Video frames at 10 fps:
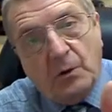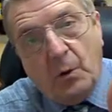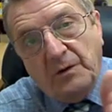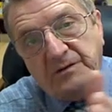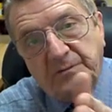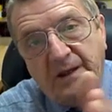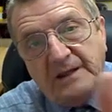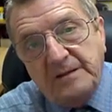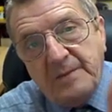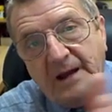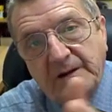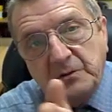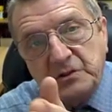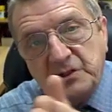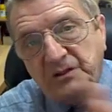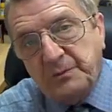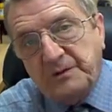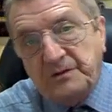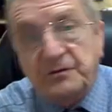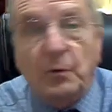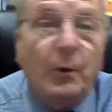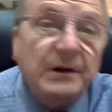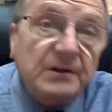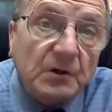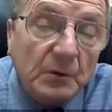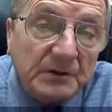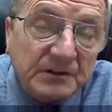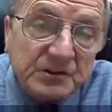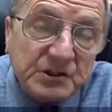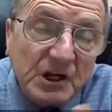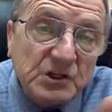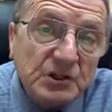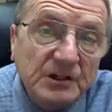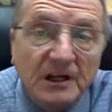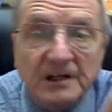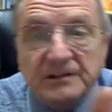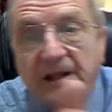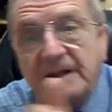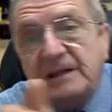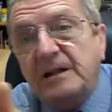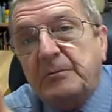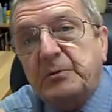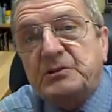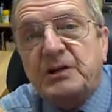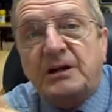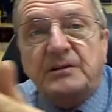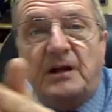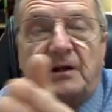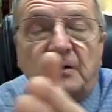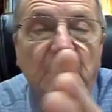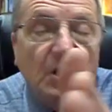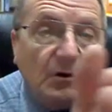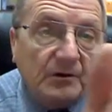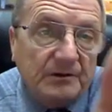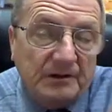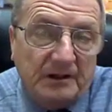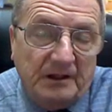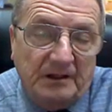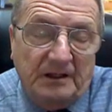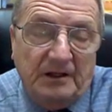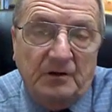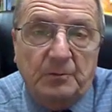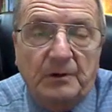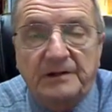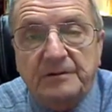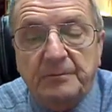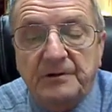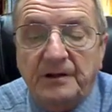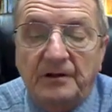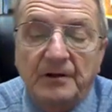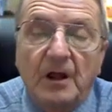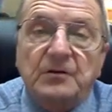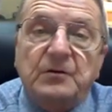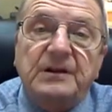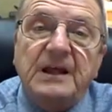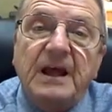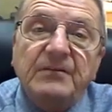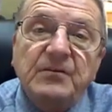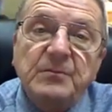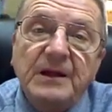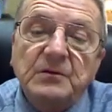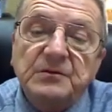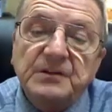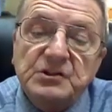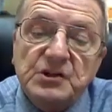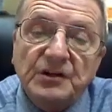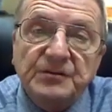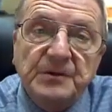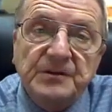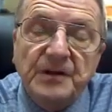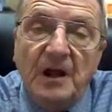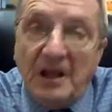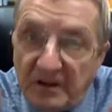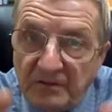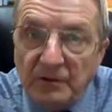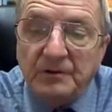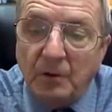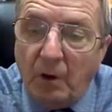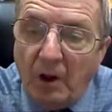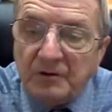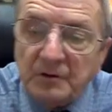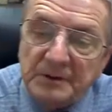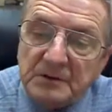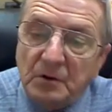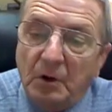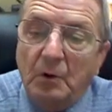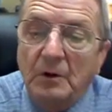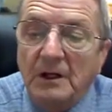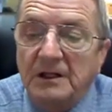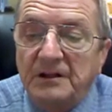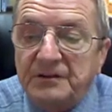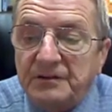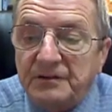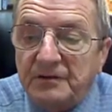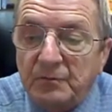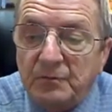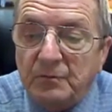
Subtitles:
they're always making minor adjustments because the wind current is changing, taking that projectile or the airplane someplace else. So they have to make those adjustments, even though their ultimate goal is